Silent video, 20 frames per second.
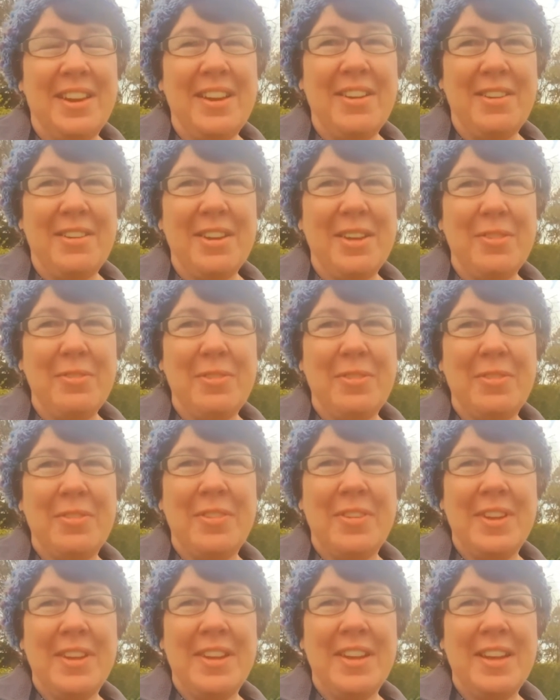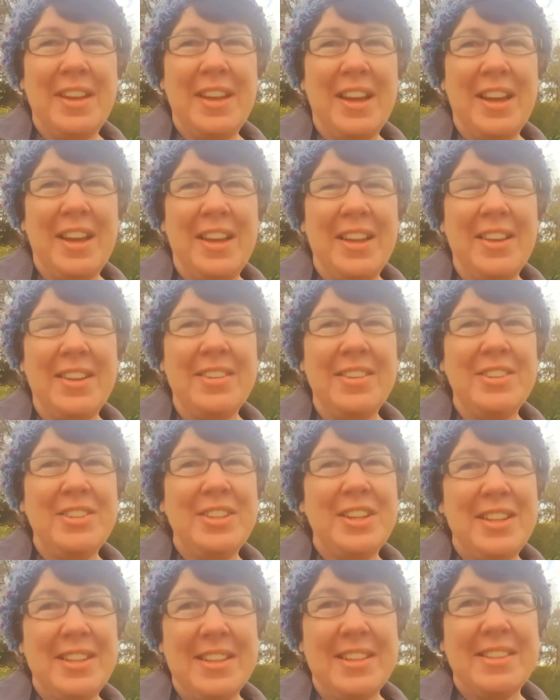alive. And
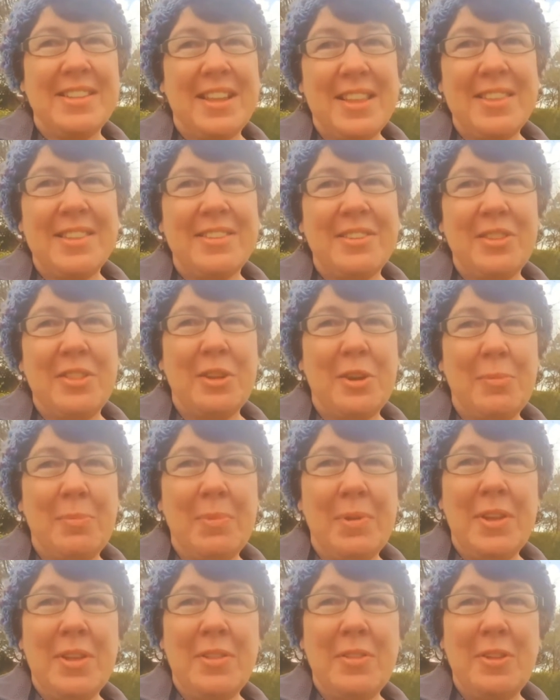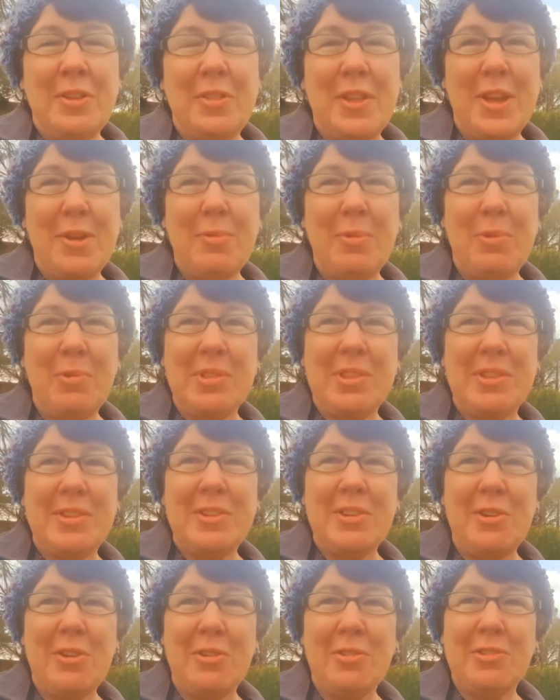Jesus says to them that they will
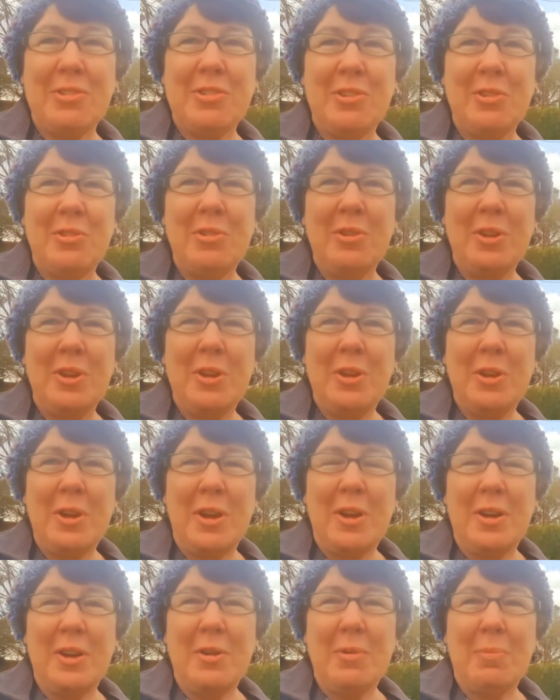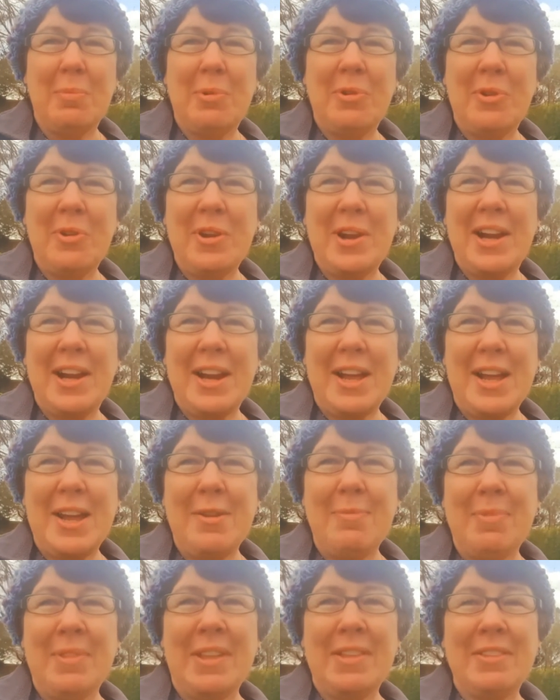start to uh,
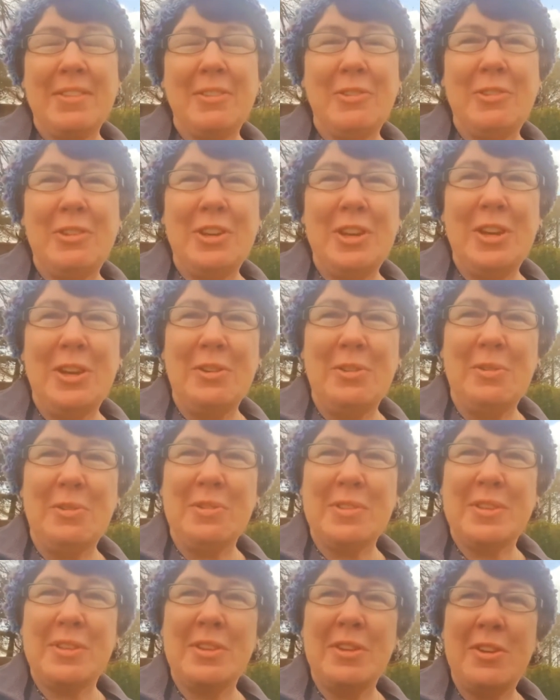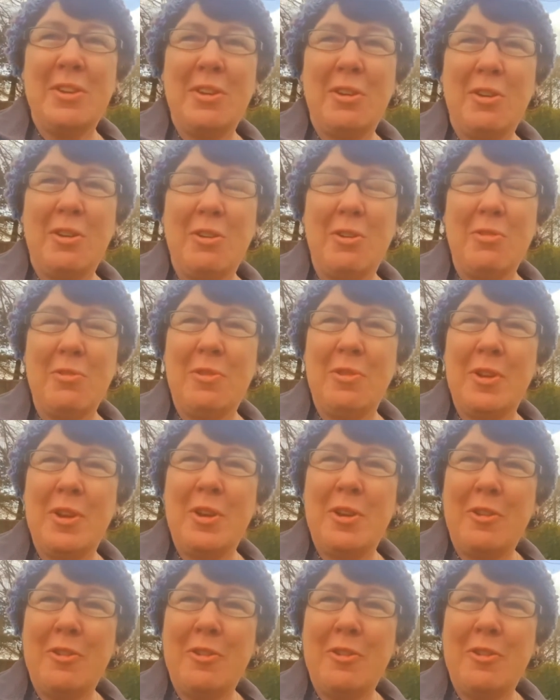proclaim this good news of